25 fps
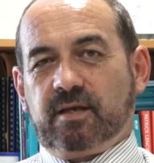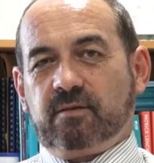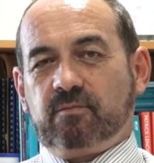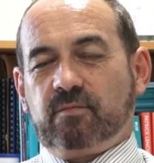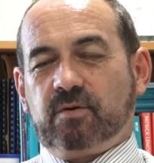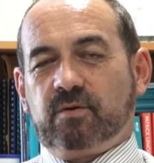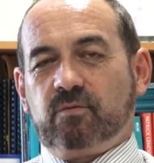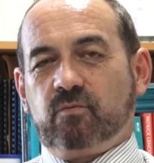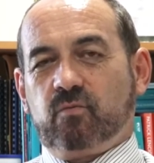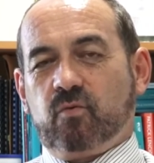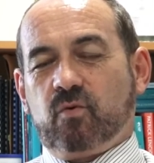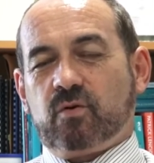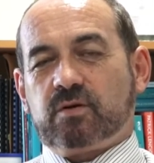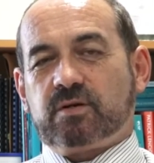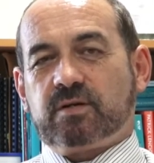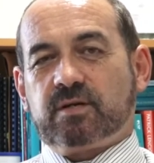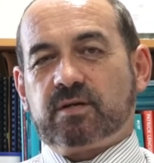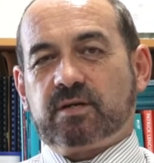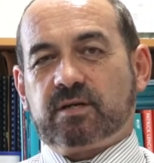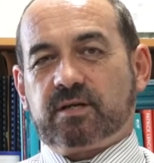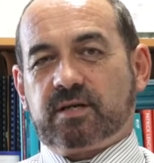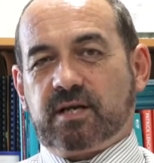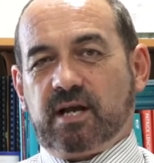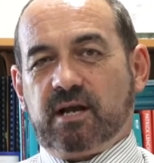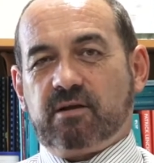And we want
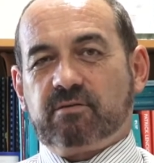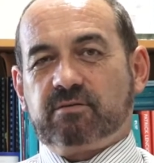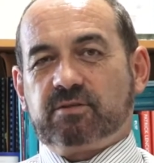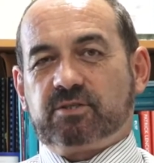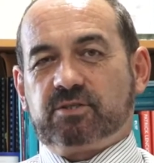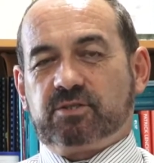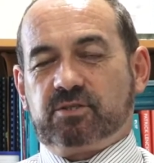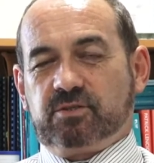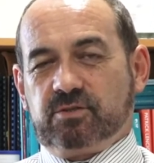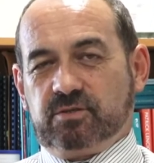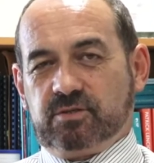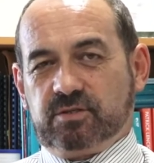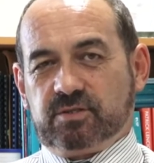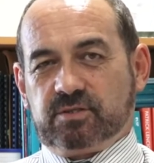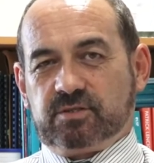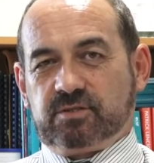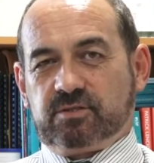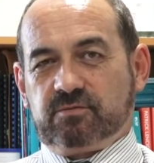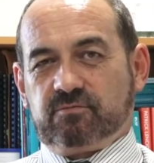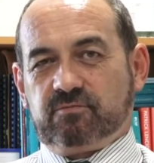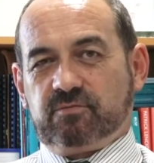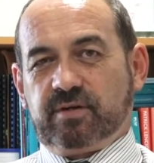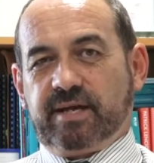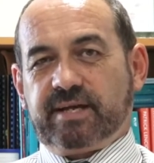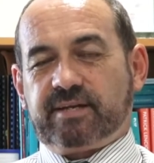and encourage students
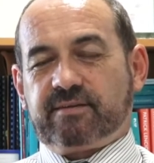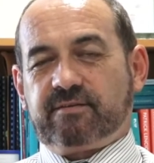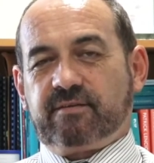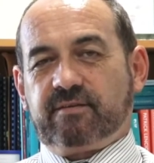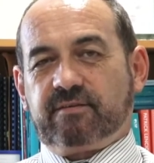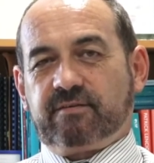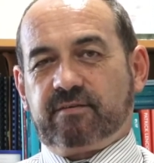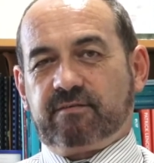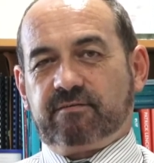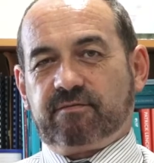to access